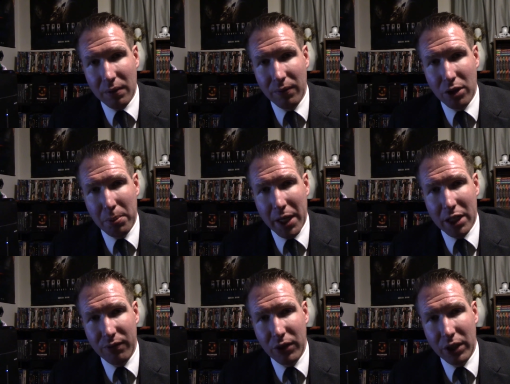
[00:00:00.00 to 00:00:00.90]
for the
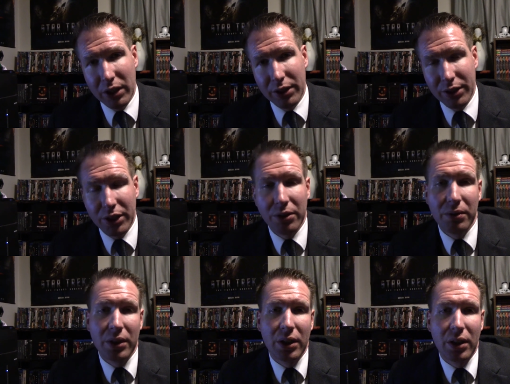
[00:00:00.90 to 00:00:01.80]
past few years.
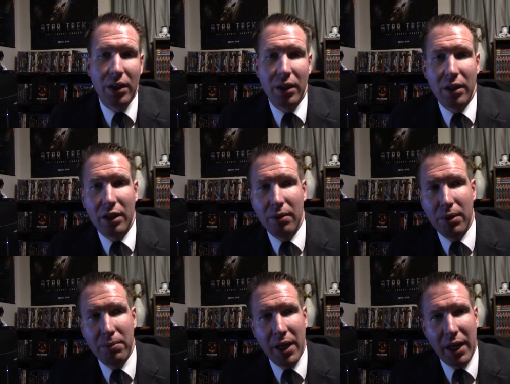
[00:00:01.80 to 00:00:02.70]
They've
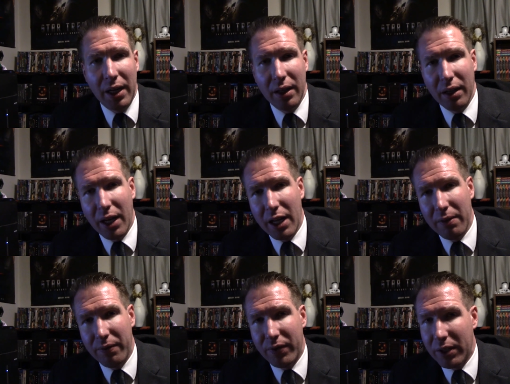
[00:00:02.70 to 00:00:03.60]
been making a lot
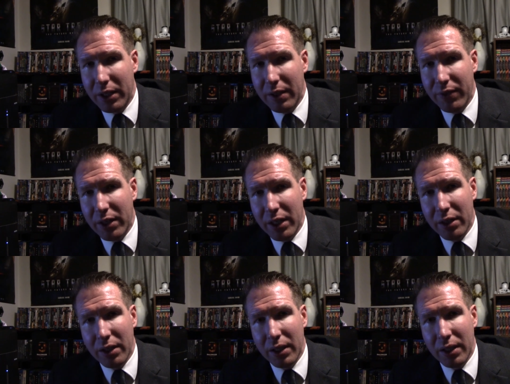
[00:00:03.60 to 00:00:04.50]
of very, very
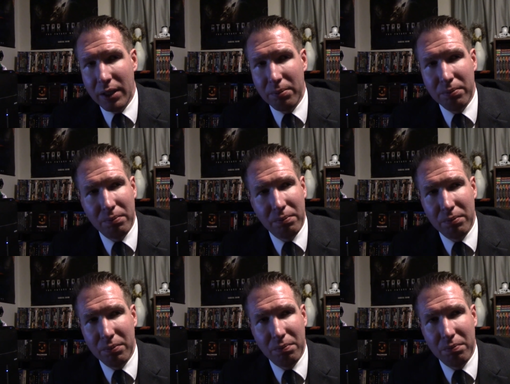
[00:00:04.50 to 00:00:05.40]
good um,
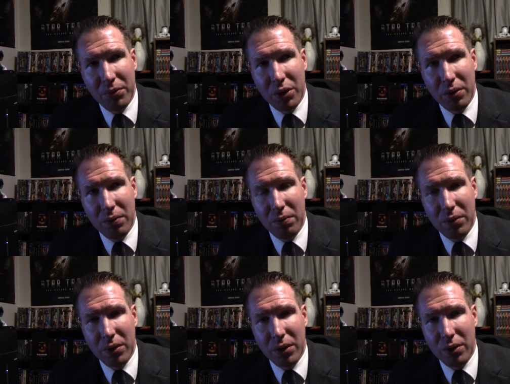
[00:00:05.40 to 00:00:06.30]

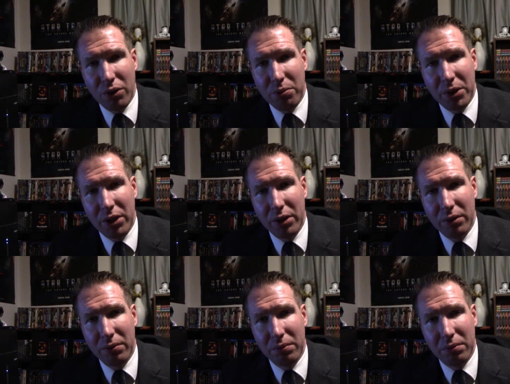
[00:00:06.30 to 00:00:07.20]
source
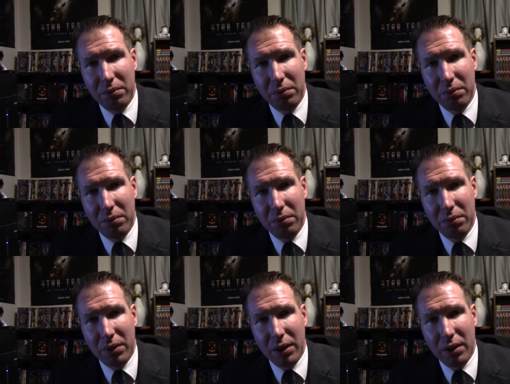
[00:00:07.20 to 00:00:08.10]
material.
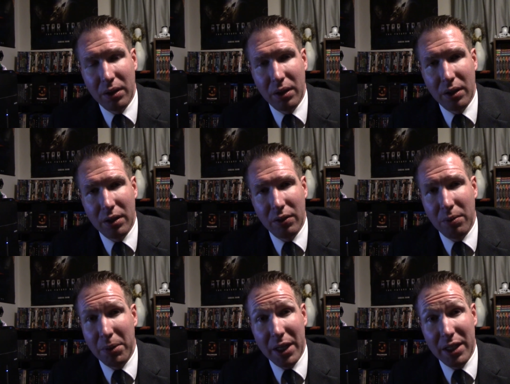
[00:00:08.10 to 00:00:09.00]
Some
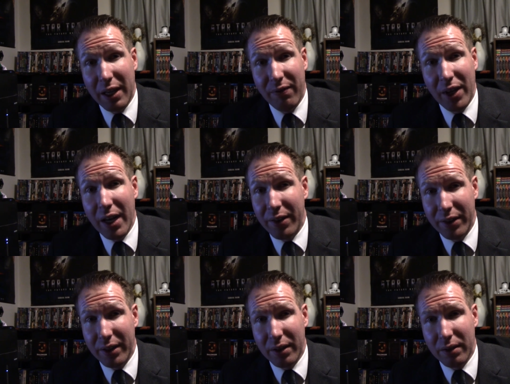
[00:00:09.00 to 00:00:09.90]
of the best they've done
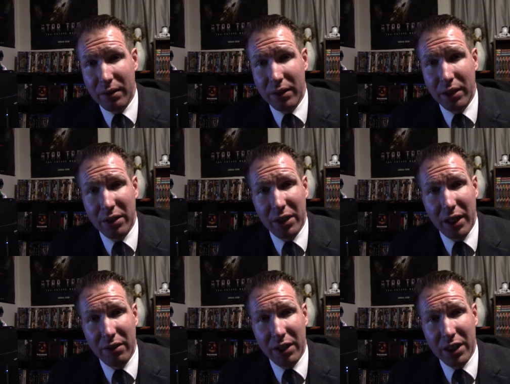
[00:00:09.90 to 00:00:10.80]
during their
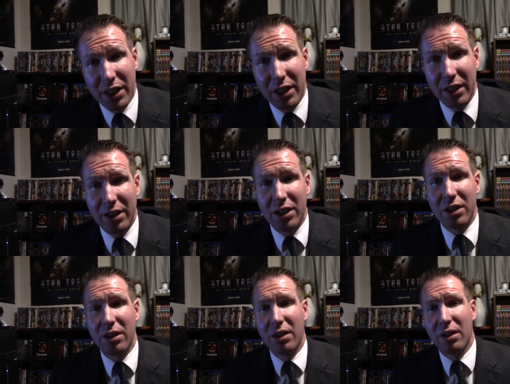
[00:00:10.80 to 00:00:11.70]
entire
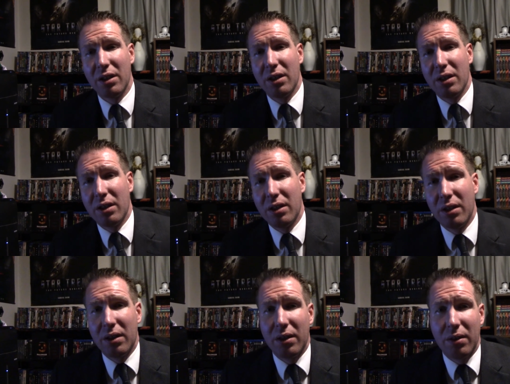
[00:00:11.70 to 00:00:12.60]
existence.
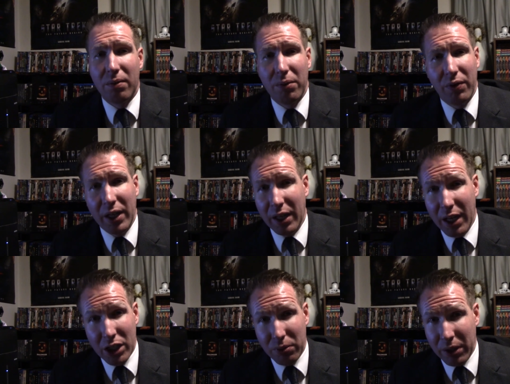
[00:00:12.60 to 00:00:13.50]
With the
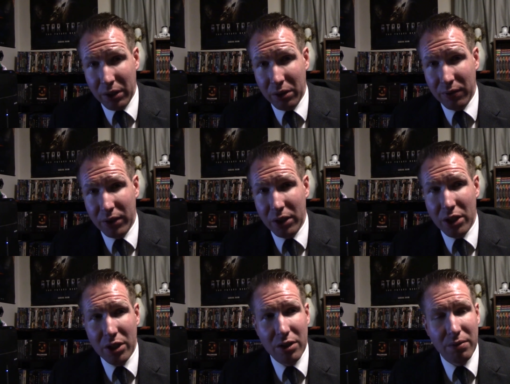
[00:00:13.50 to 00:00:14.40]
Conjuring
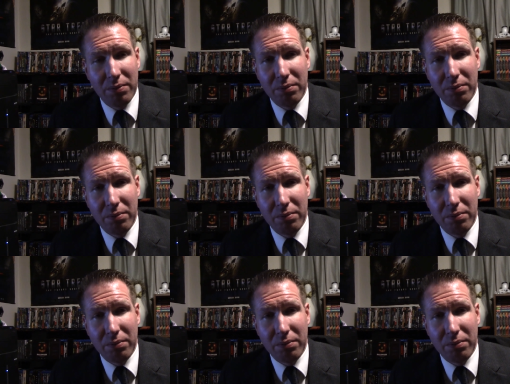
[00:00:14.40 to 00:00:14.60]
universe,